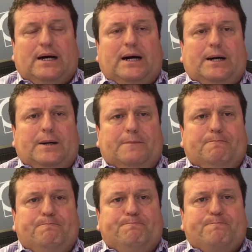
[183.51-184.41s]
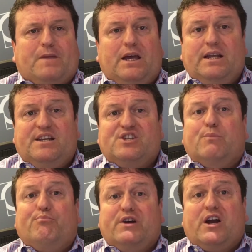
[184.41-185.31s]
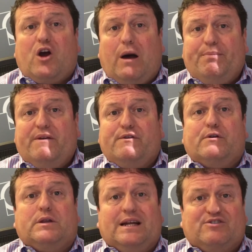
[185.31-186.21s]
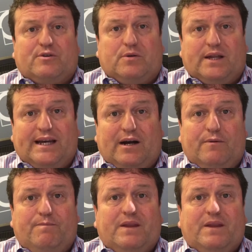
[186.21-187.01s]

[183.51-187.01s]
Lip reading: In addition, bring a copy of your electrical layout.